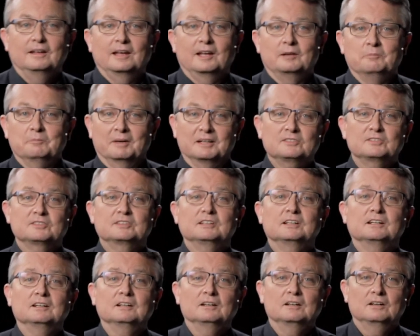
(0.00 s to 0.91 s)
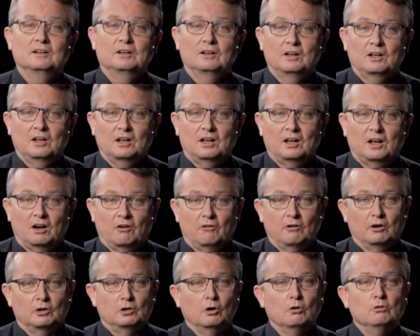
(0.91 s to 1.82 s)
At Mazda,
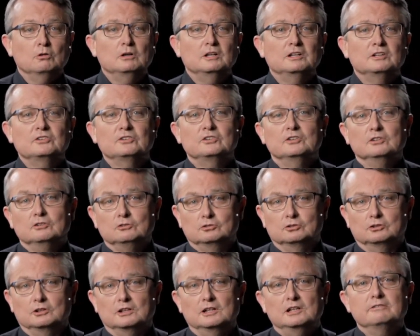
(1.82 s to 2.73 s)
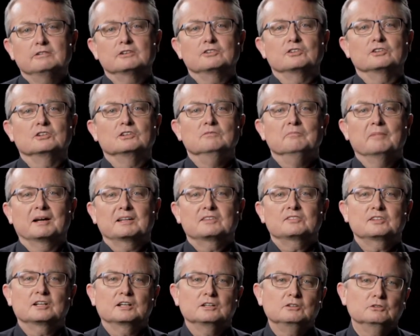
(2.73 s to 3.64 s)
our goal is to deliver the
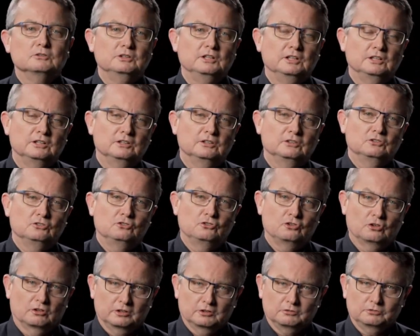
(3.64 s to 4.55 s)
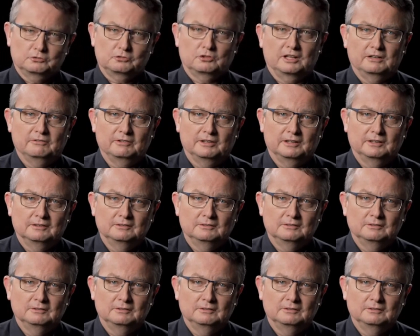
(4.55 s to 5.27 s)
Mazda unique joy of driving.